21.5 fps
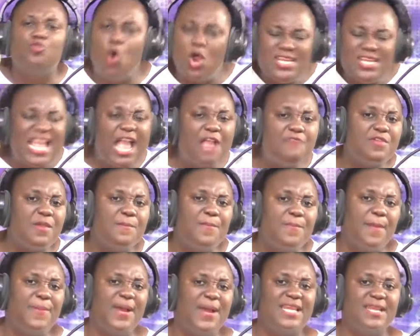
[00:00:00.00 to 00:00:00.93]
Only Adrian
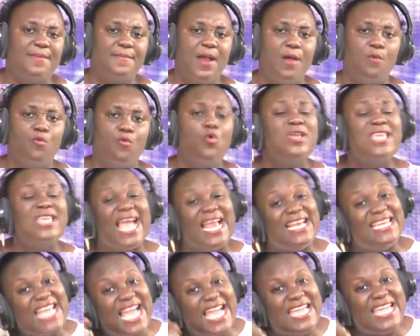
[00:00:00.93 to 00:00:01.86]
Papa the man. Who
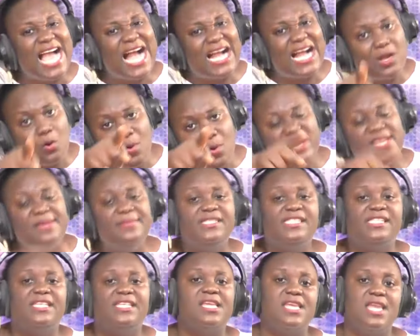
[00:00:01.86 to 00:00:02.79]
ye the young one
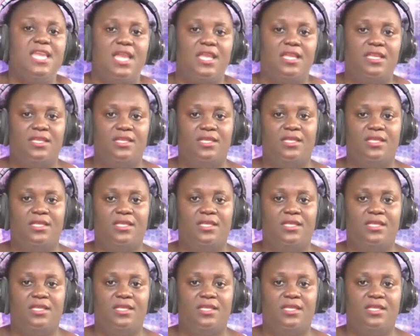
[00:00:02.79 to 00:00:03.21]
in tea?